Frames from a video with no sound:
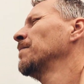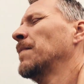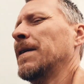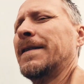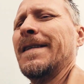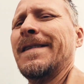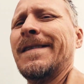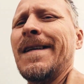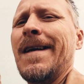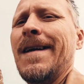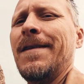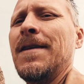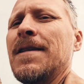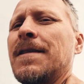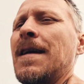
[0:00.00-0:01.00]
But they
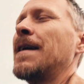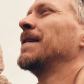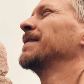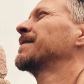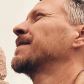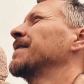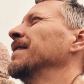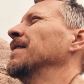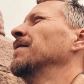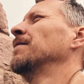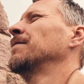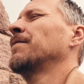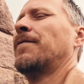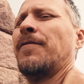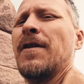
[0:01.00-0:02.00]
say these days, you know,
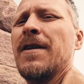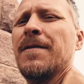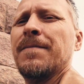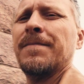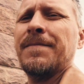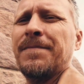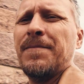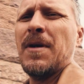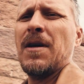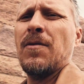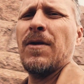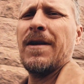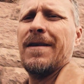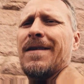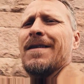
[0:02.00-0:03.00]
freedom being
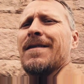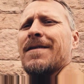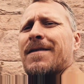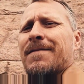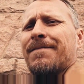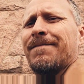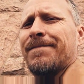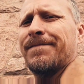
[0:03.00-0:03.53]
what it is,